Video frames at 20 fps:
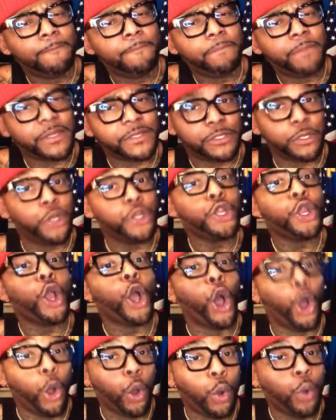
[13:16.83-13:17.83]
Based on
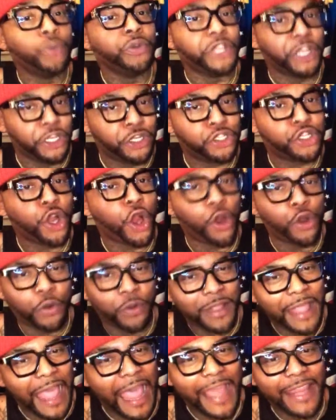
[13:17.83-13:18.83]
your own
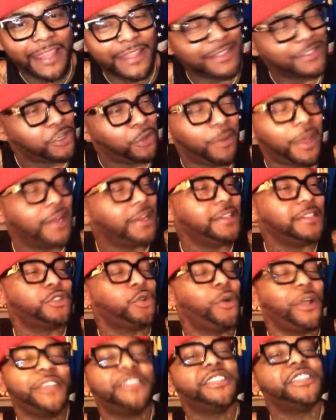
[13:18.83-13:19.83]
internal guidance, nobody's
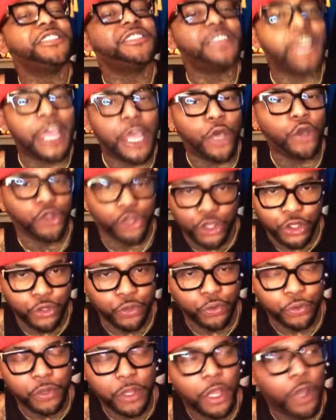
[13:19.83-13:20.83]
going to tell
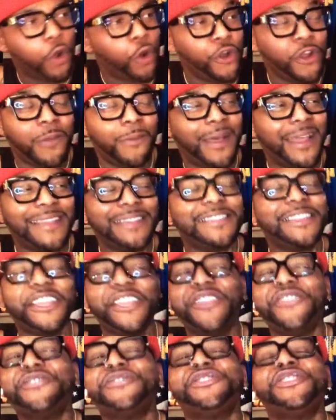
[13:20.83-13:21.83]
you, or nobody's
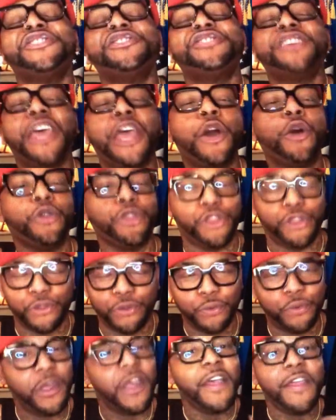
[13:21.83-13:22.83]
here to tell
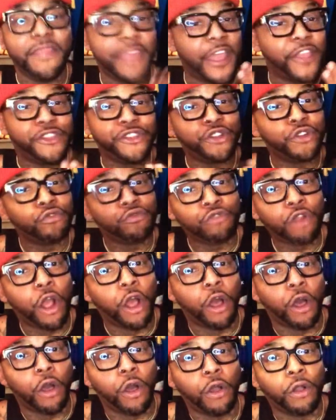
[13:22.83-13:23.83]
you that you're
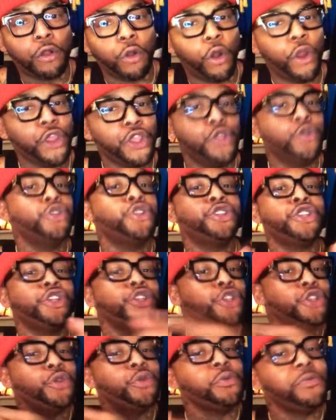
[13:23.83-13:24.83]
wrong, or you
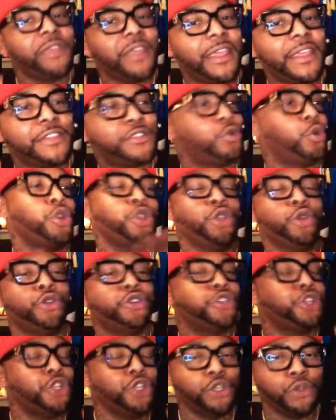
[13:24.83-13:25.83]
should do this, or you
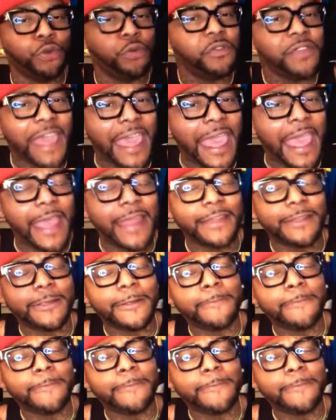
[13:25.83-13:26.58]
should do that.